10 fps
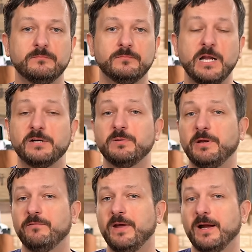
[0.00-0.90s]
Now, to be
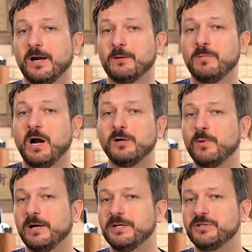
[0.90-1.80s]
fair,
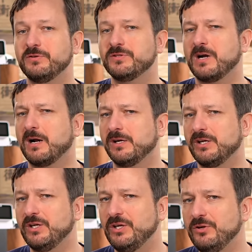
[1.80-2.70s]
hardware issues are
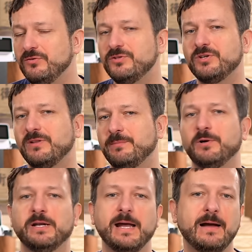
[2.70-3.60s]
usually
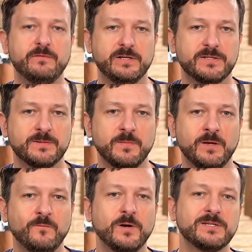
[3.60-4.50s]
pretty obvious.
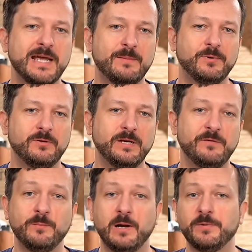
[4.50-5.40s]
For example, if
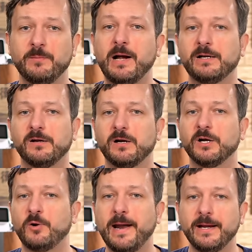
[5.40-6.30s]
you bump your monitor and
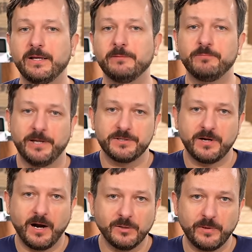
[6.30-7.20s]
crack it, there's a
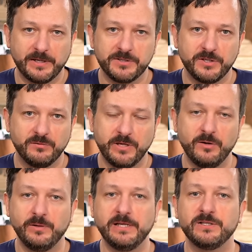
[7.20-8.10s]
hardware issue. You
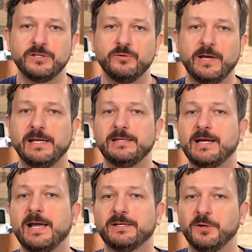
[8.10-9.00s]
don't need to do any
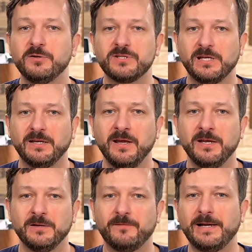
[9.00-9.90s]
diagnosing
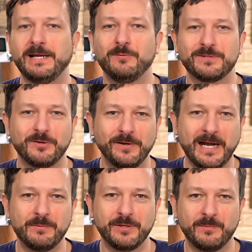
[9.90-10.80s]
to find out what's going
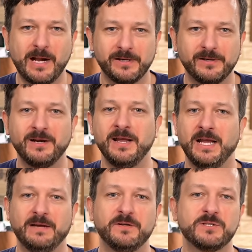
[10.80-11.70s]
on with your monitor.
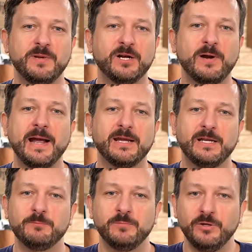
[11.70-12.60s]
If there's a big crack in
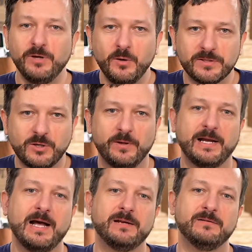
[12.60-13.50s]
it, you know what's going
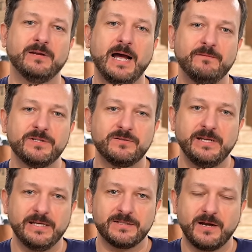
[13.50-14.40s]
on.
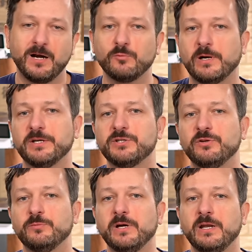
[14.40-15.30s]
Obviously, it's a hardware
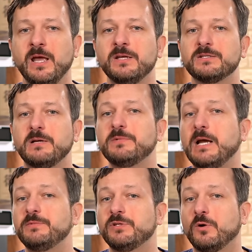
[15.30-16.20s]
issue, but
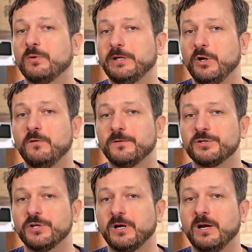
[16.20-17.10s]
sometimes you don't really know for
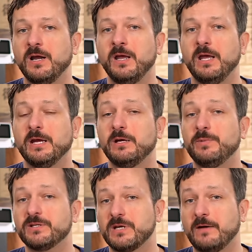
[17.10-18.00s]
sure. It could
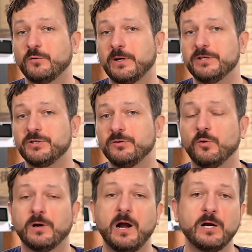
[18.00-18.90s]
be a software issue
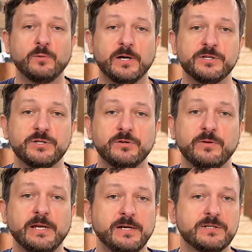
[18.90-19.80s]
or a hardware issue,
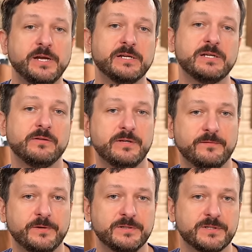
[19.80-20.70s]
and here's how you could tell the
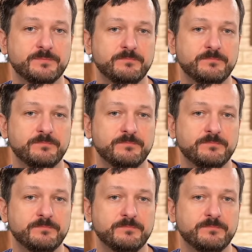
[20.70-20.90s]
difference.